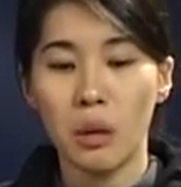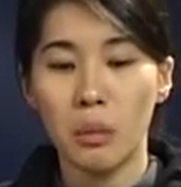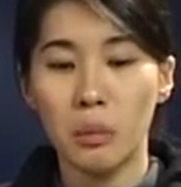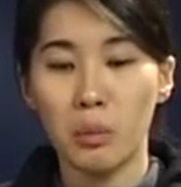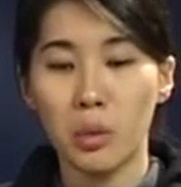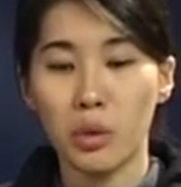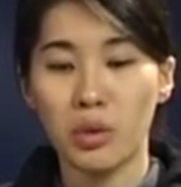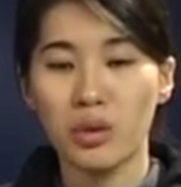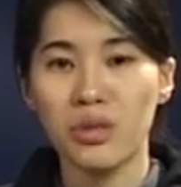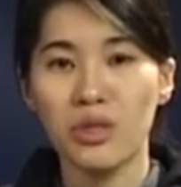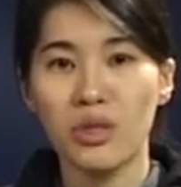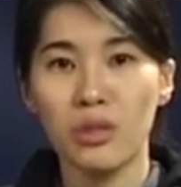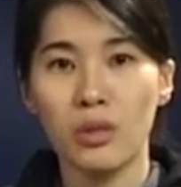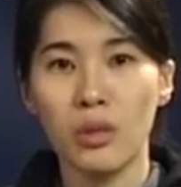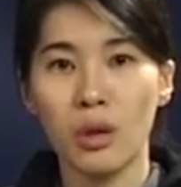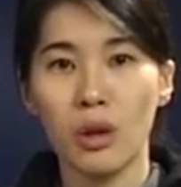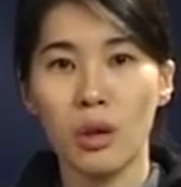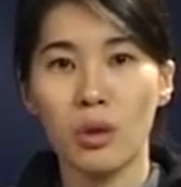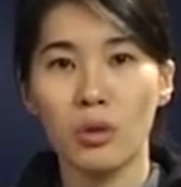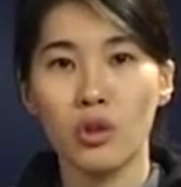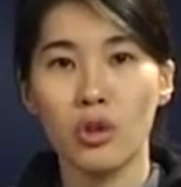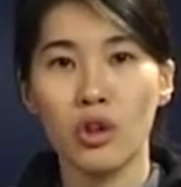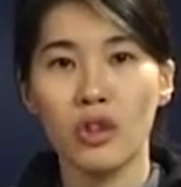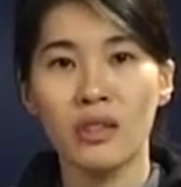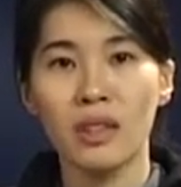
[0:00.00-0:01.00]
More
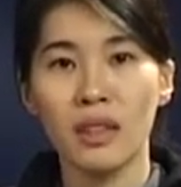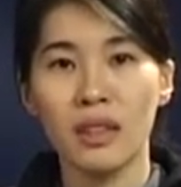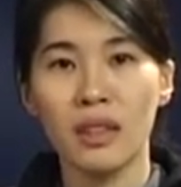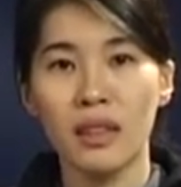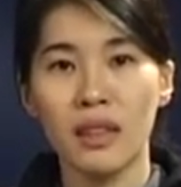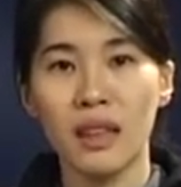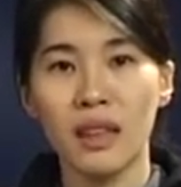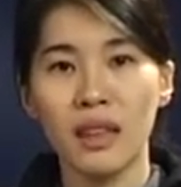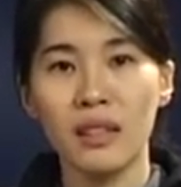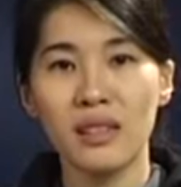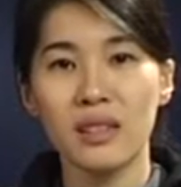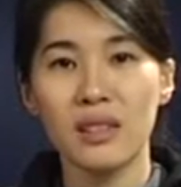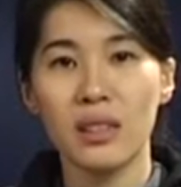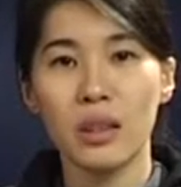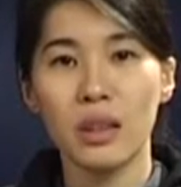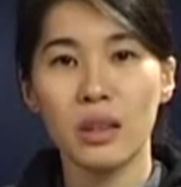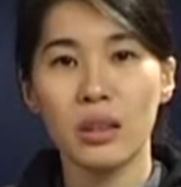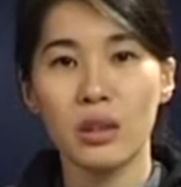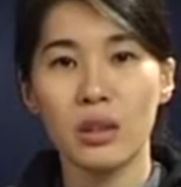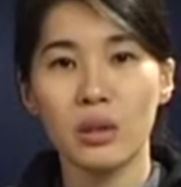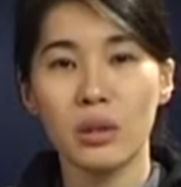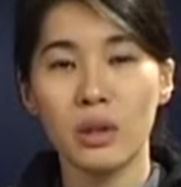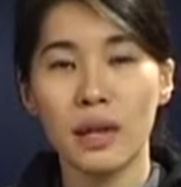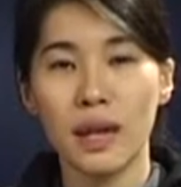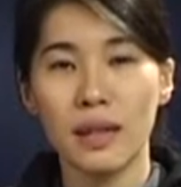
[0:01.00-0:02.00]
so, not the things that
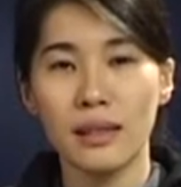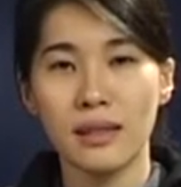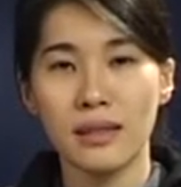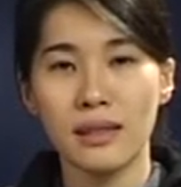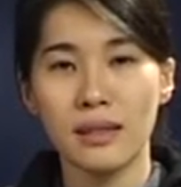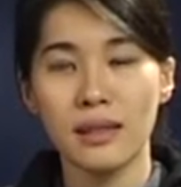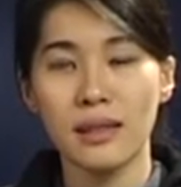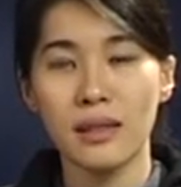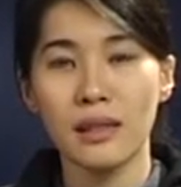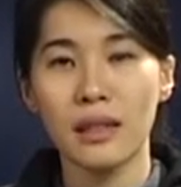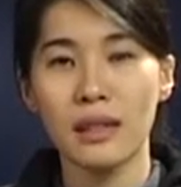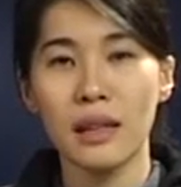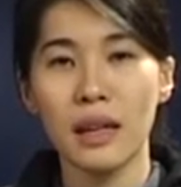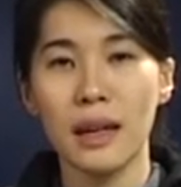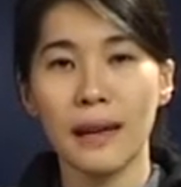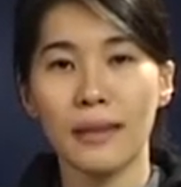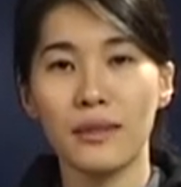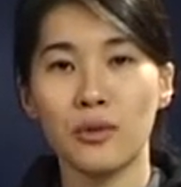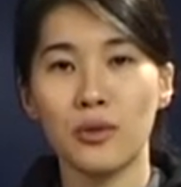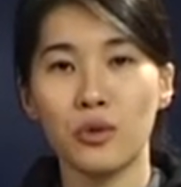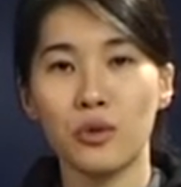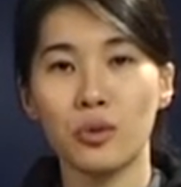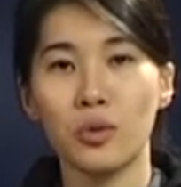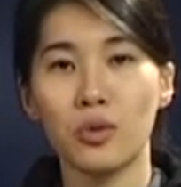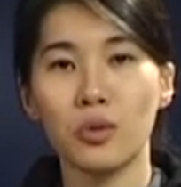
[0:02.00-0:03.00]
you can see
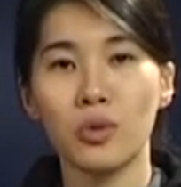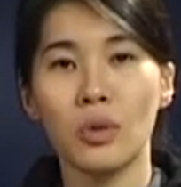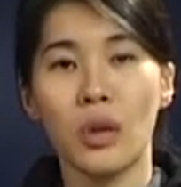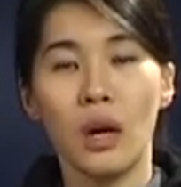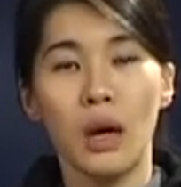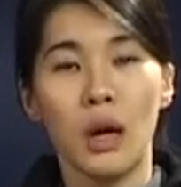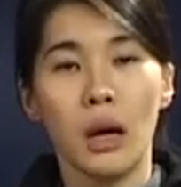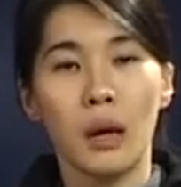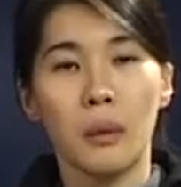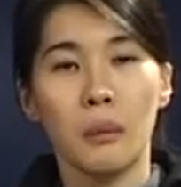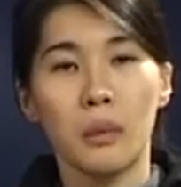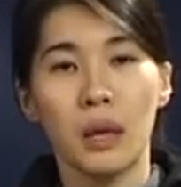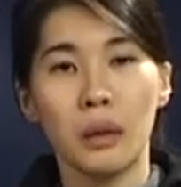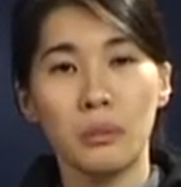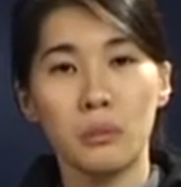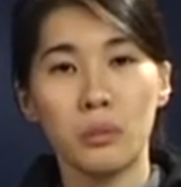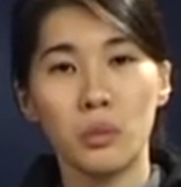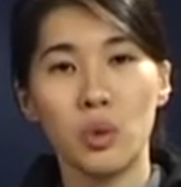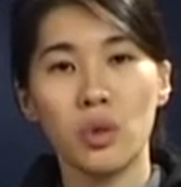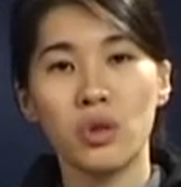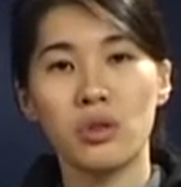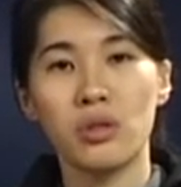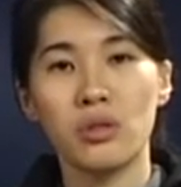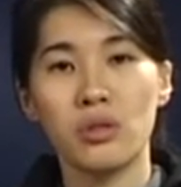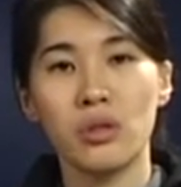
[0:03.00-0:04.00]
and do, but
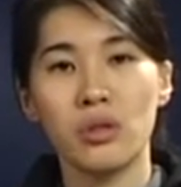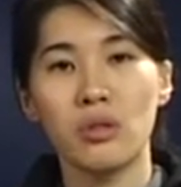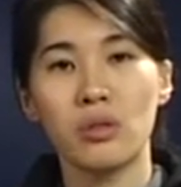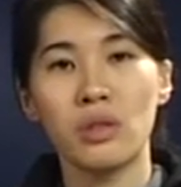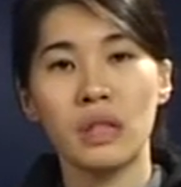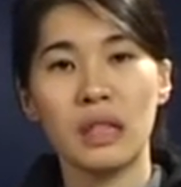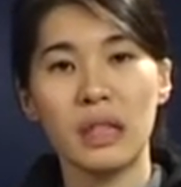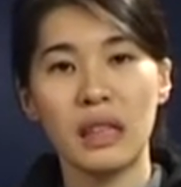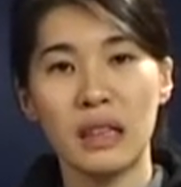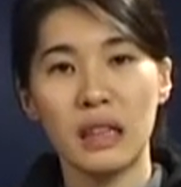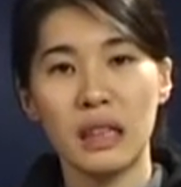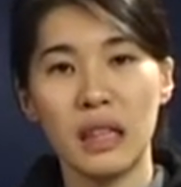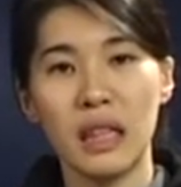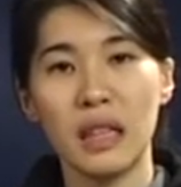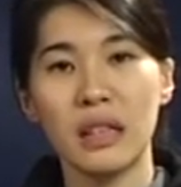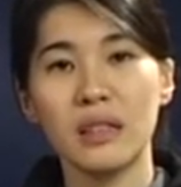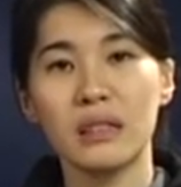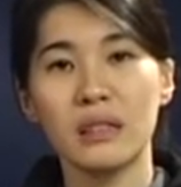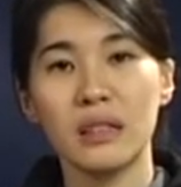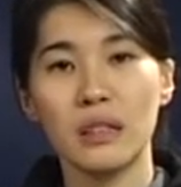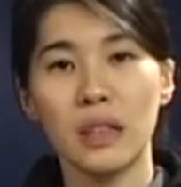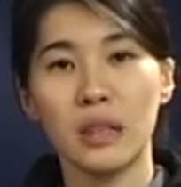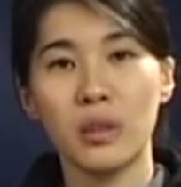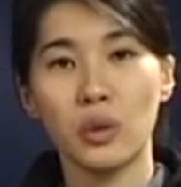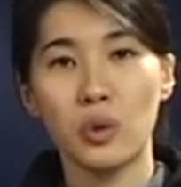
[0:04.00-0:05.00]
more so the
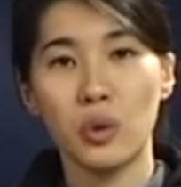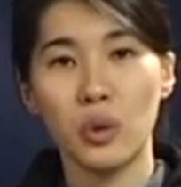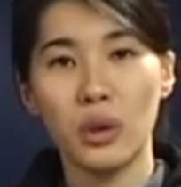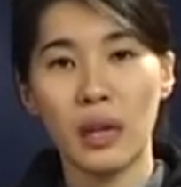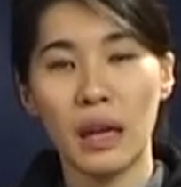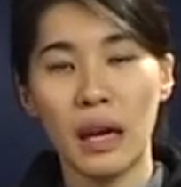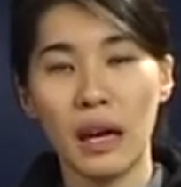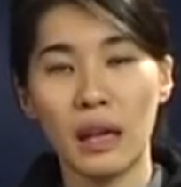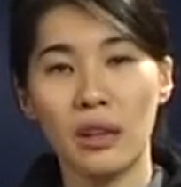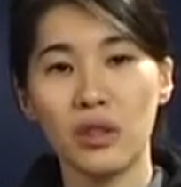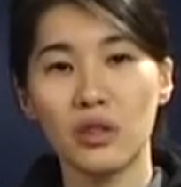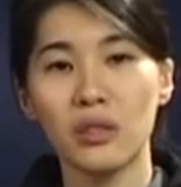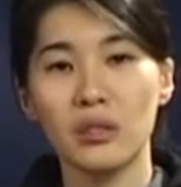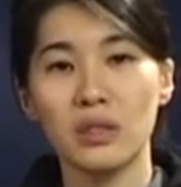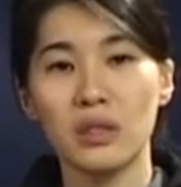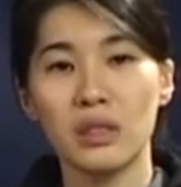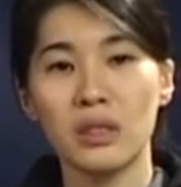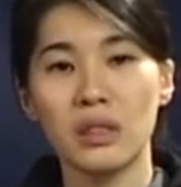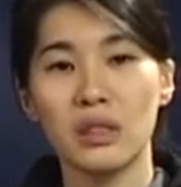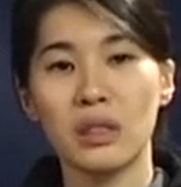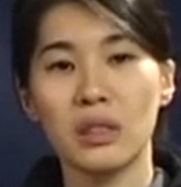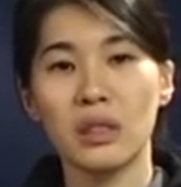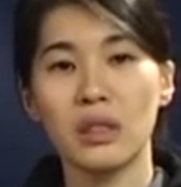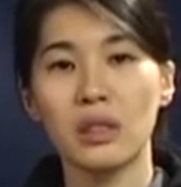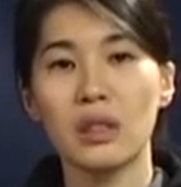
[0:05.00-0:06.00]
things that you cannot
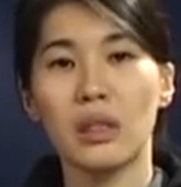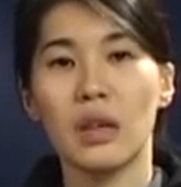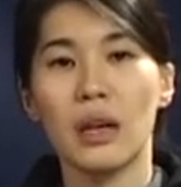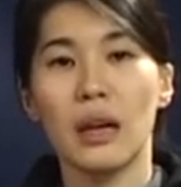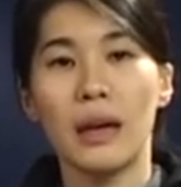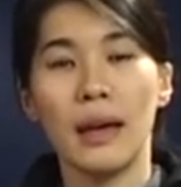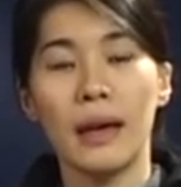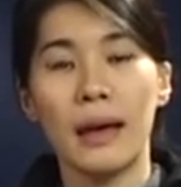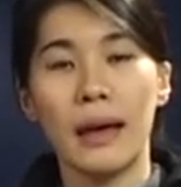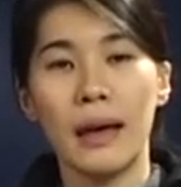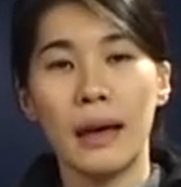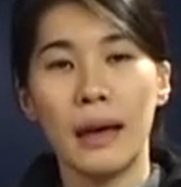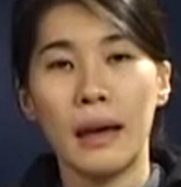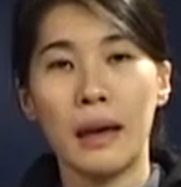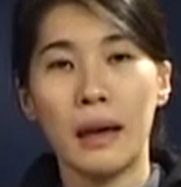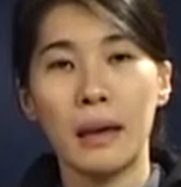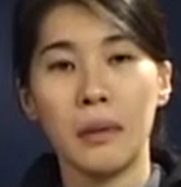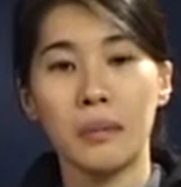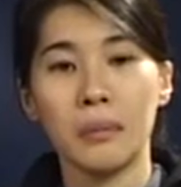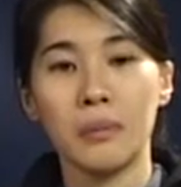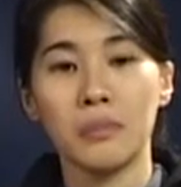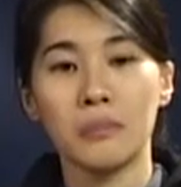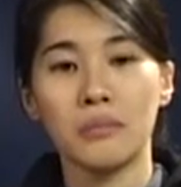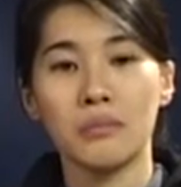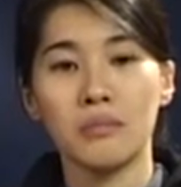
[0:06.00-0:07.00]
see
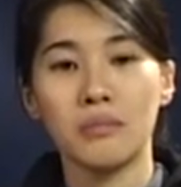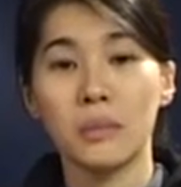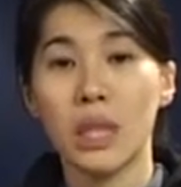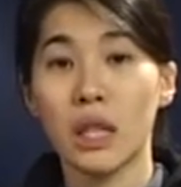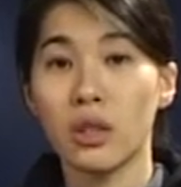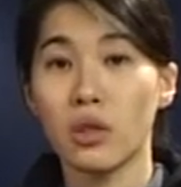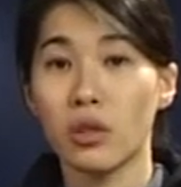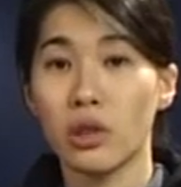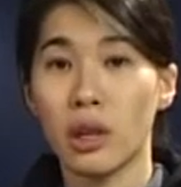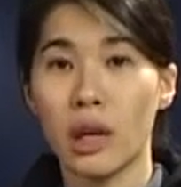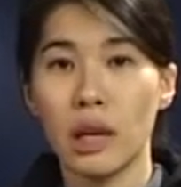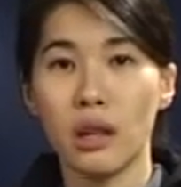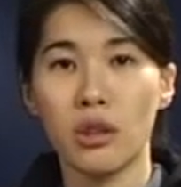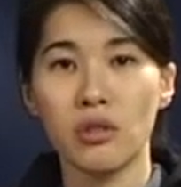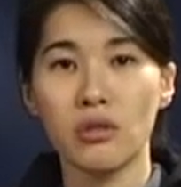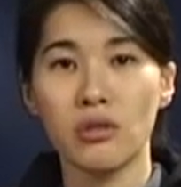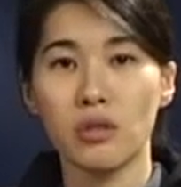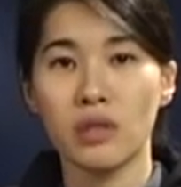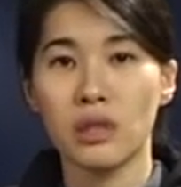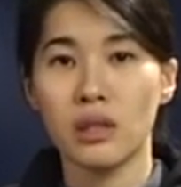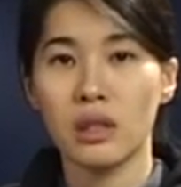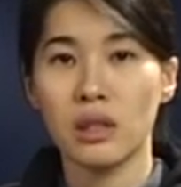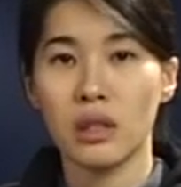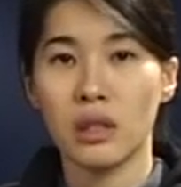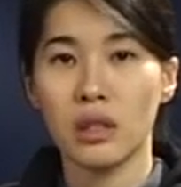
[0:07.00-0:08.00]

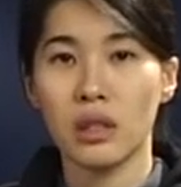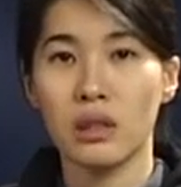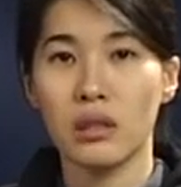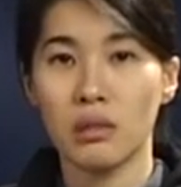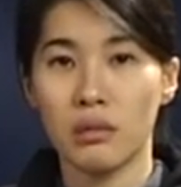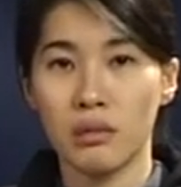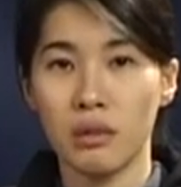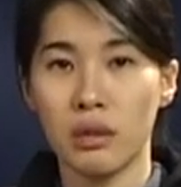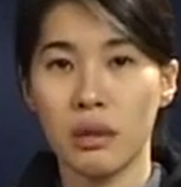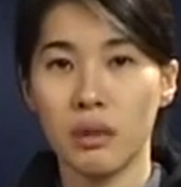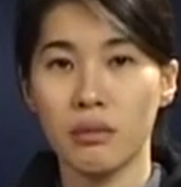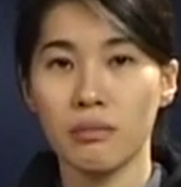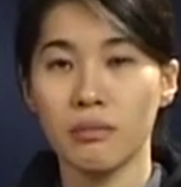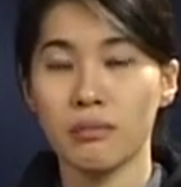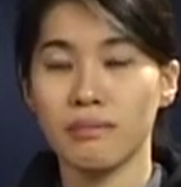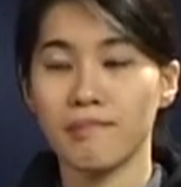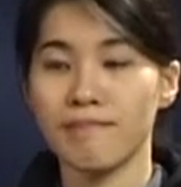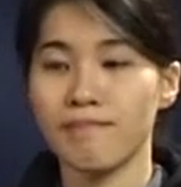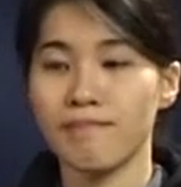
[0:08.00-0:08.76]
Yep.